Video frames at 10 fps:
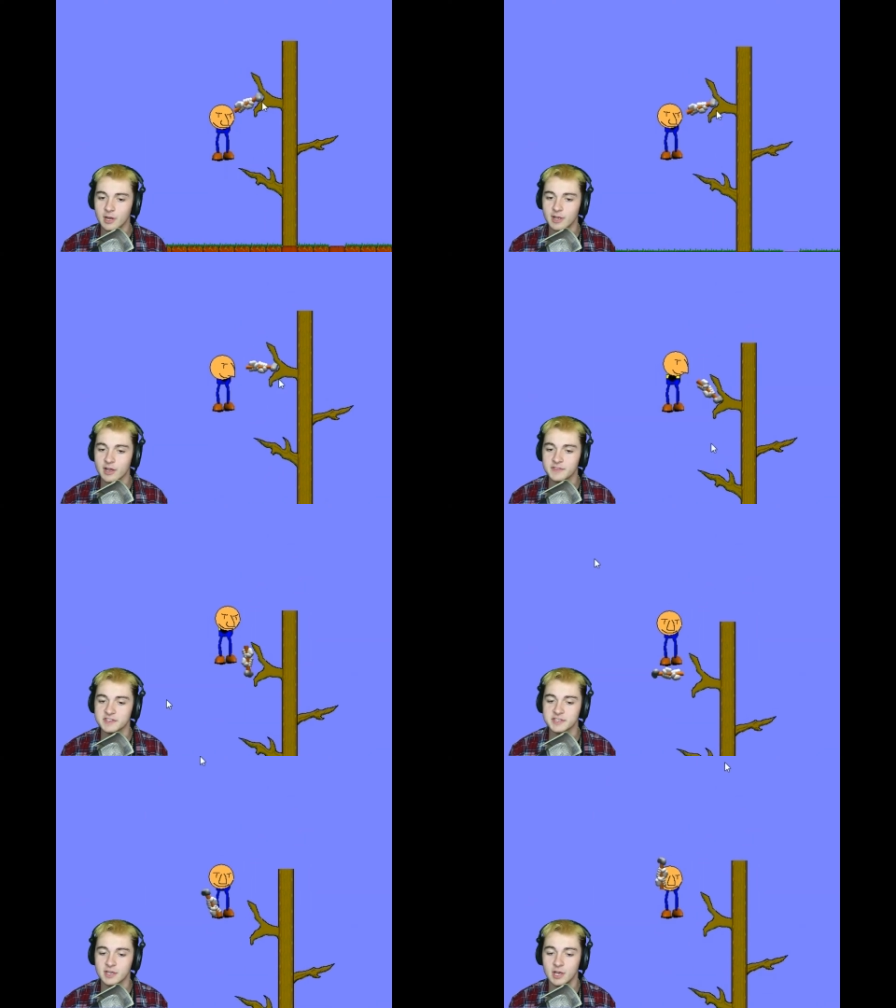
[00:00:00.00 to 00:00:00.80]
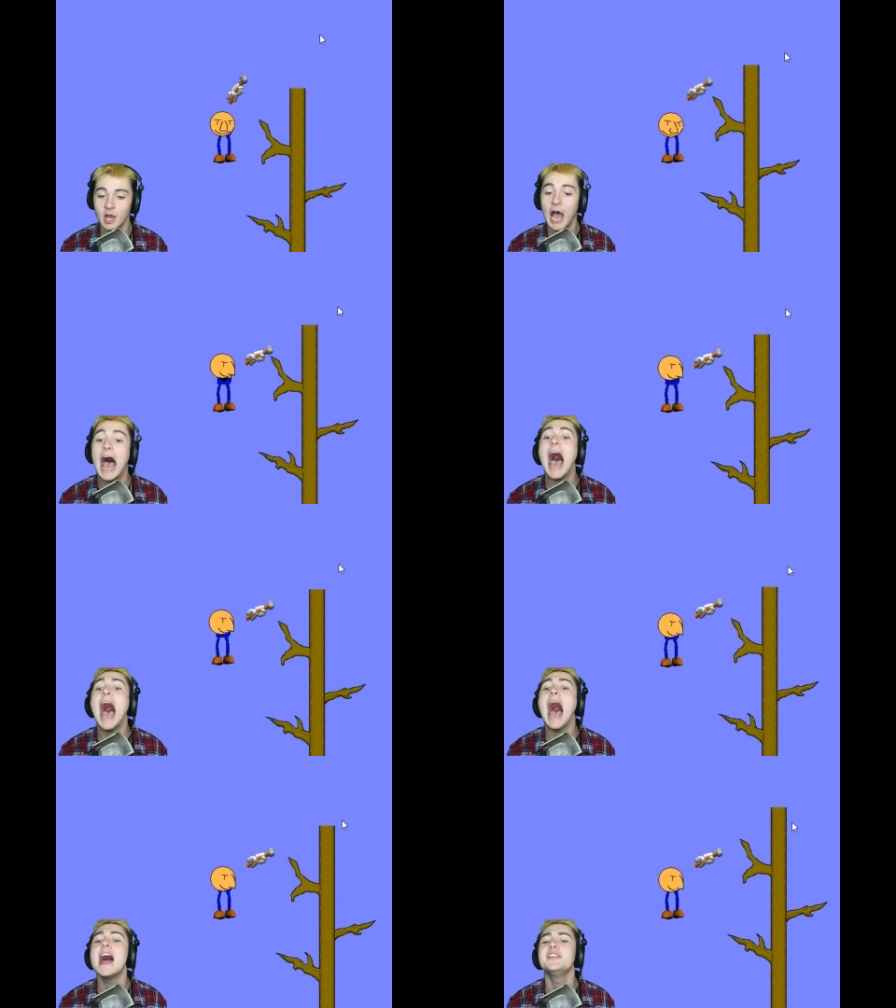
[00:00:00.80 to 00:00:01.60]
I got this.
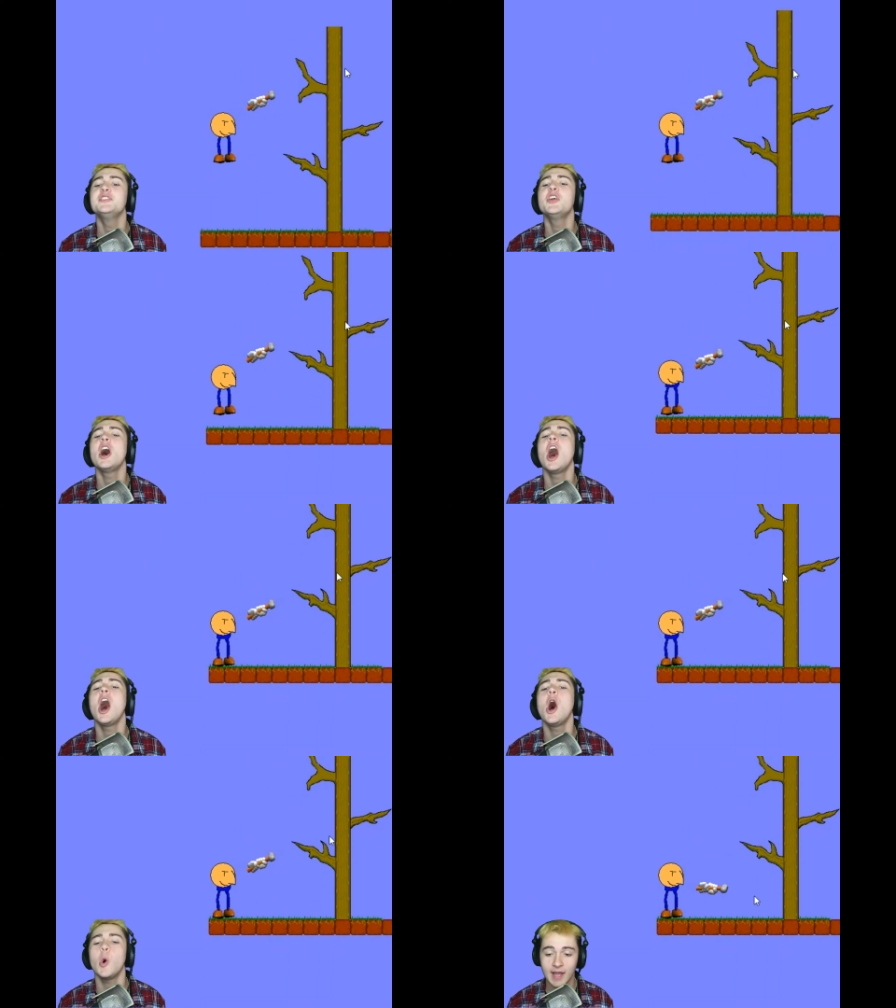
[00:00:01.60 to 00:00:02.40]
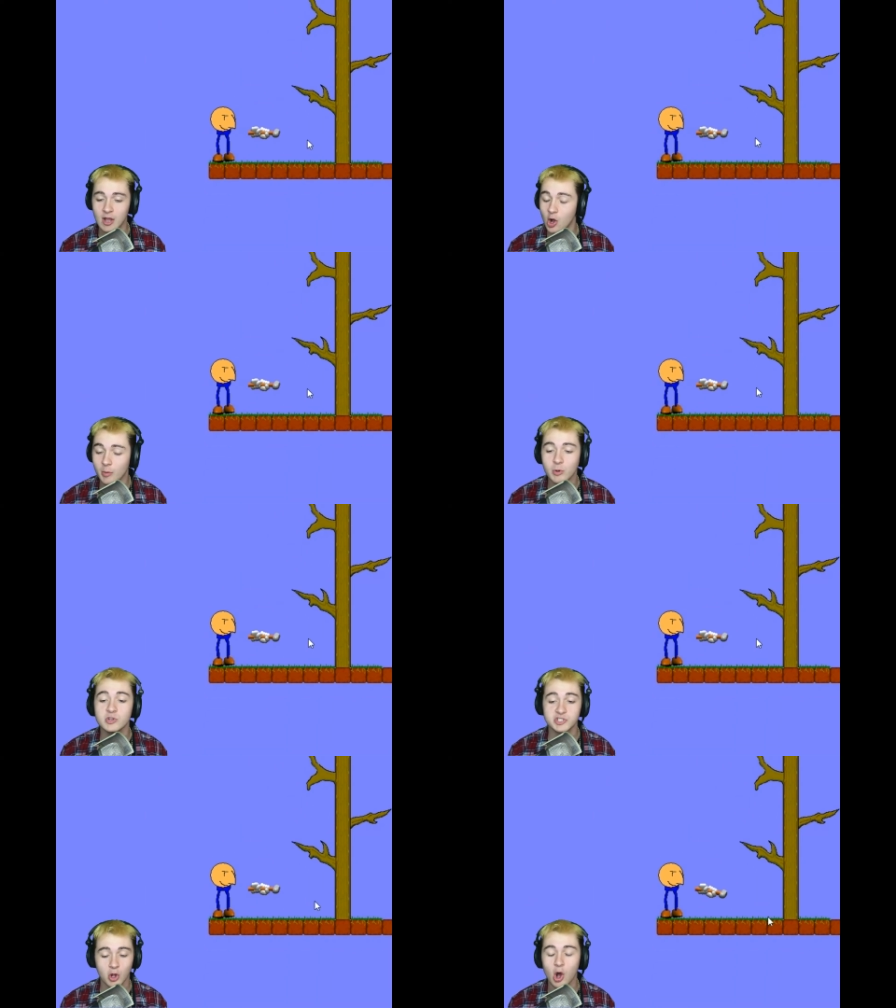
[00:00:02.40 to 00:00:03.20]
Ah, no! I
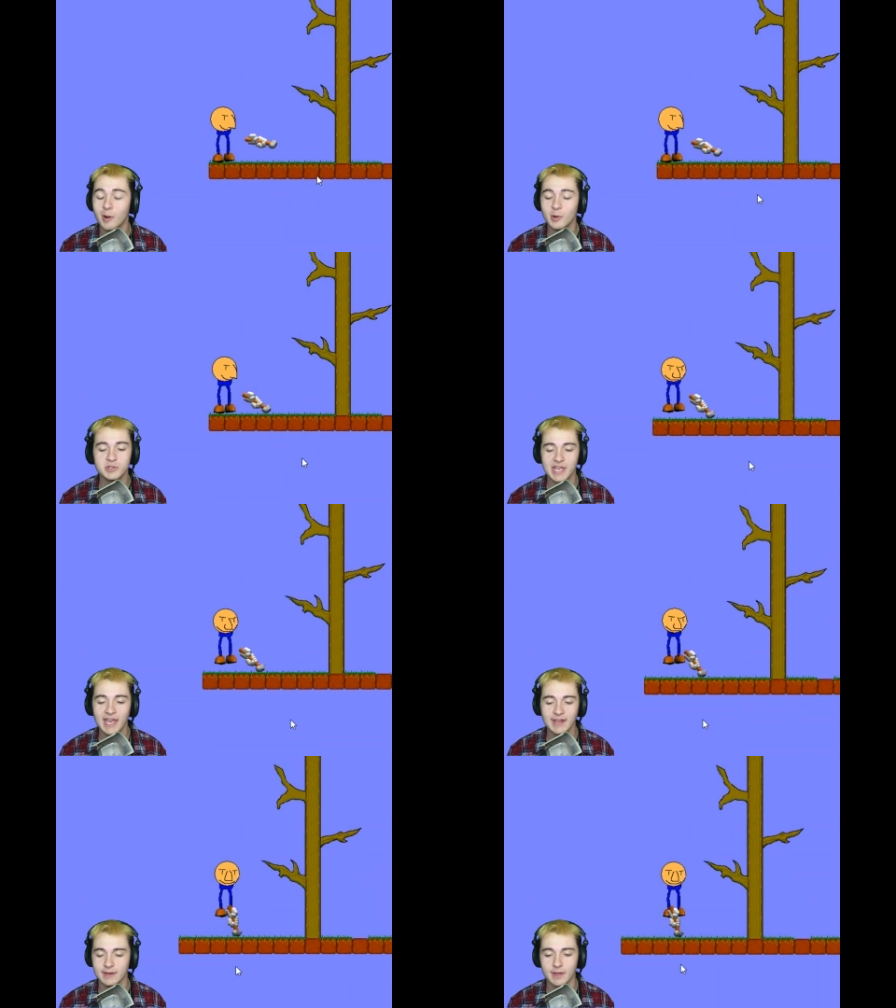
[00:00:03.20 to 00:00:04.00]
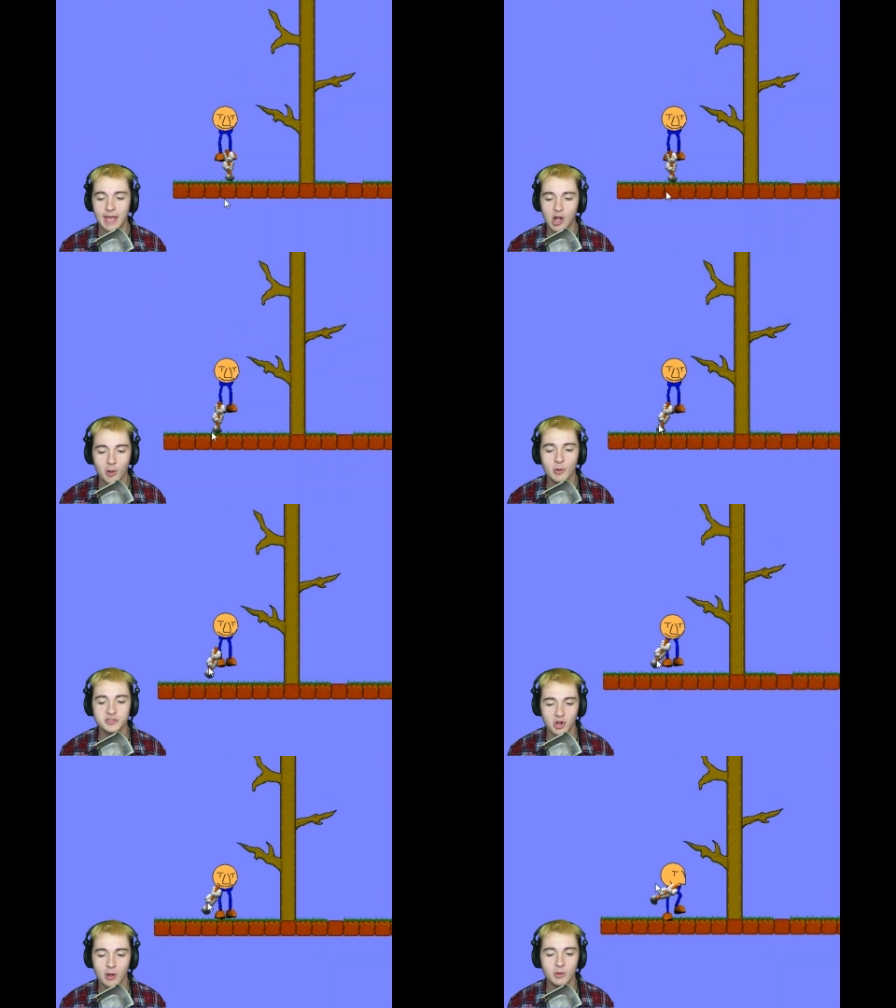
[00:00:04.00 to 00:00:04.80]
almost, almost had it. I
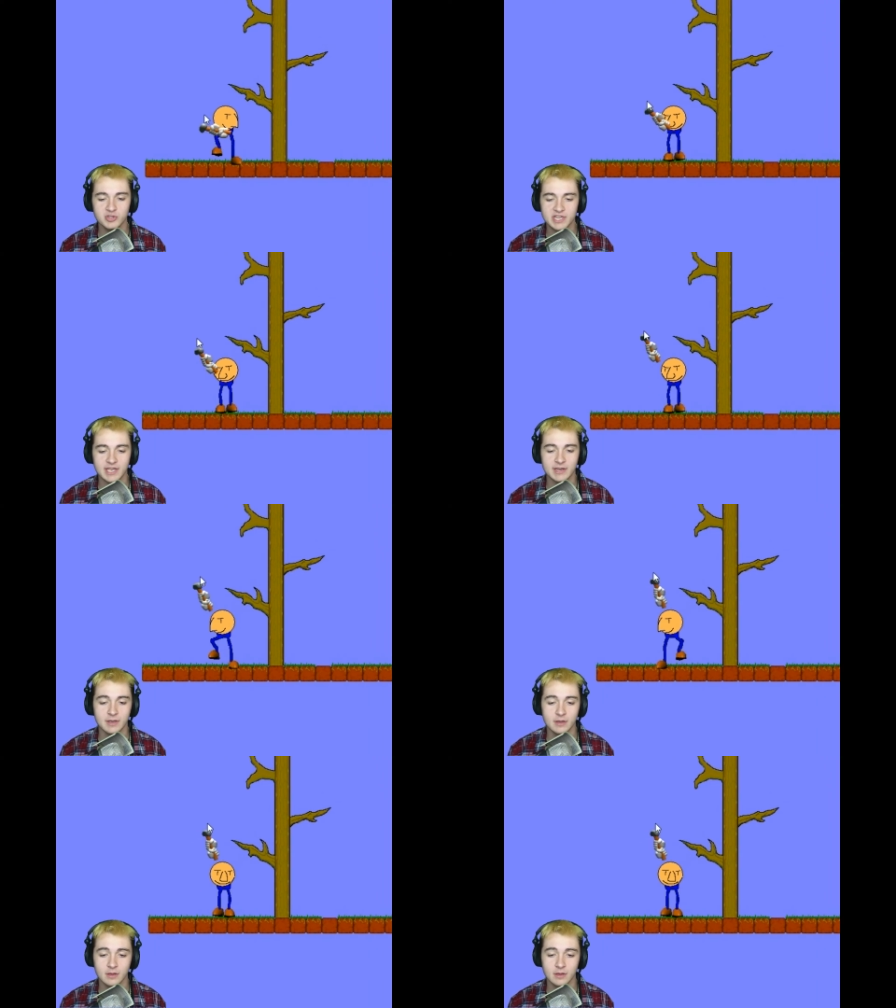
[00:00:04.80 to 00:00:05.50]
almost, almost did.